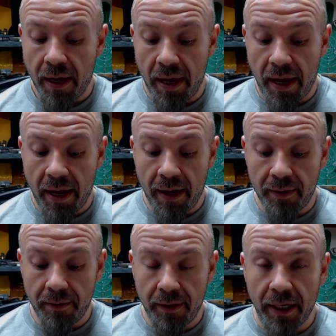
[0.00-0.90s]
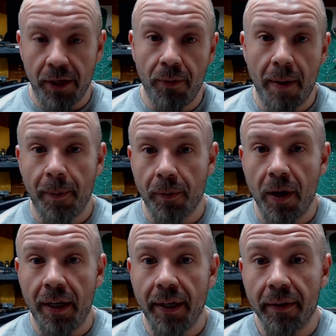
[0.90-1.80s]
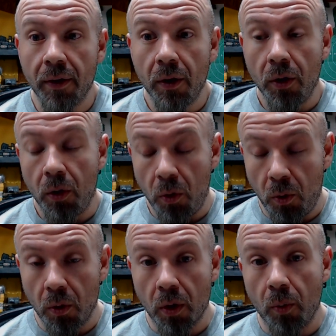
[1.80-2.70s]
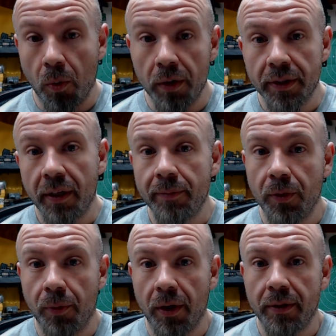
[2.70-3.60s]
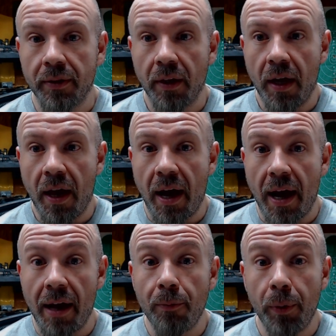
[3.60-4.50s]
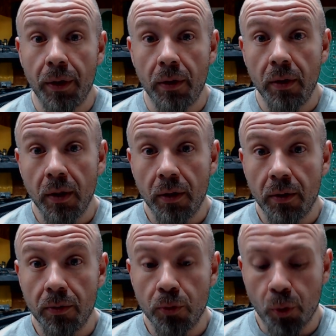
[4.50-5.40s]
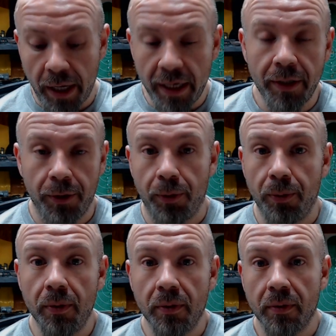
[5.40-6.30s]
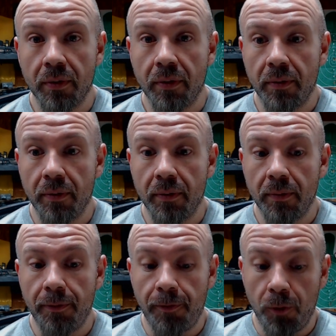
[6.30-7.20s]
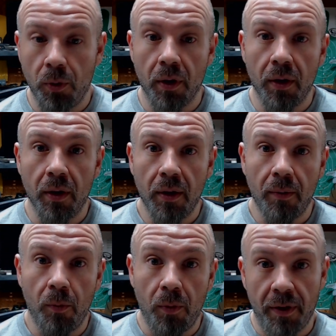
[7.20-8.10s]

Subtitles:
and get you up and running, or worst comes to worst, I will trade you for one